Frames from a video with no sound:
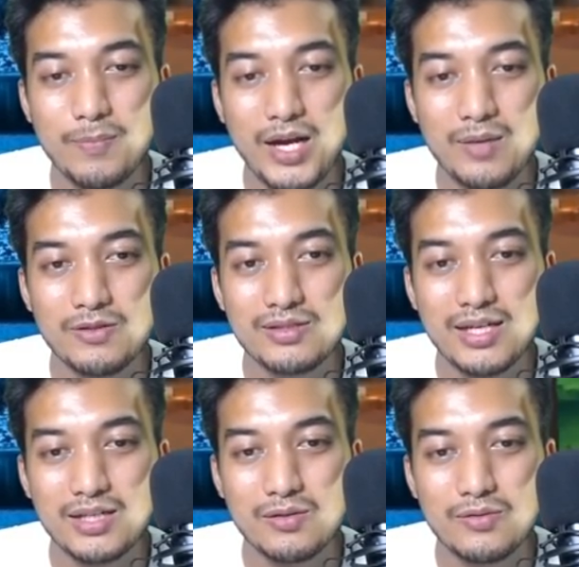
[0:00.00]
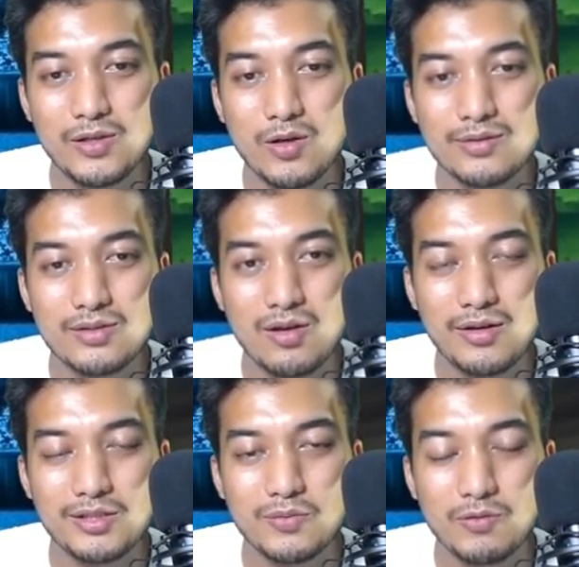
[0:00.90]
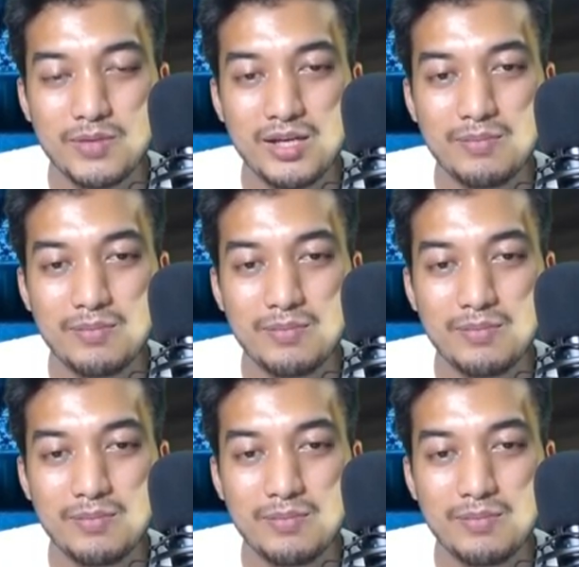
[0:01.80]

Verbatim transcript: Paimon is actually doing all the talkings for me